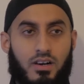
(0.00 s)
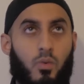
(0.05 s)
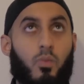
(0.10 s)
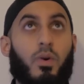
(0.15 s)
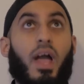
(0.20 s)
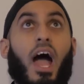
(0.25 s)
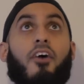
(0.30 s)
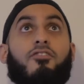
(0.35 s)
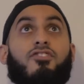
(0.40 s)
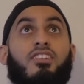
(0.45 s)

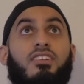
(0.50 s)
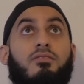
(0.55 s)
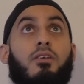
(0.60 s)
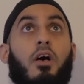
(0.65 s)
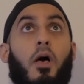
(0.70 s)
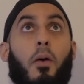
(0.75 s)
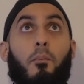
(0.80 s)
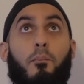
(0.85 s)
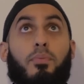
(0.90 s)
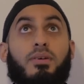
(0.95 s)
We have to
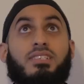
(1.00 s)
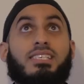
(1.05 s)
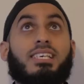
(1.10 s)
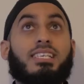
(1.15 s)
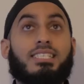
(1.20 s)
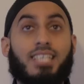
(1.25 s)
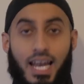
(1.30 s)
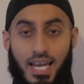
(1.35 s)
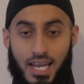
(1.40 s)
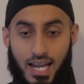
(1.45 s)

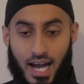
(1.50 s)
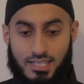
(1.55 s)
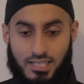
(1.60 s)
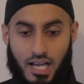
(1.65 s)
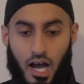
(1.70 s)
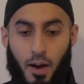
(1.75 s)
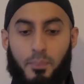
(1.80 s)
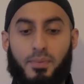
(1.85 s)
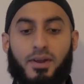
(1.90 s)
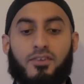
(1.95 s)
beseech Allah to
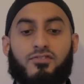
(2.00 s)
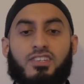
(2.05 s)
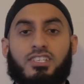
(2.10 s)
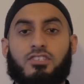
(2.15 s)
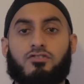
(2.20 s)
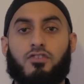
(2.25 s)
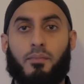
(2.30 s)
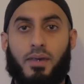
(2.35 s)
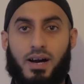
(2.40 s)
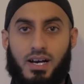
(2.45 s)
uplift this
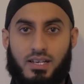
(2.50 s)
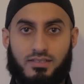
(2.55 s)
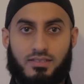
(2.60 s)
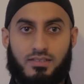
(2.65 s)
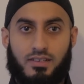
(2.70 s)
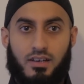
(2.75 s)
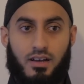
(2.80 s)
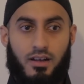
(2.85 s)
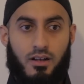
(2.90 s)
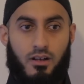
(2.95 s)
from us.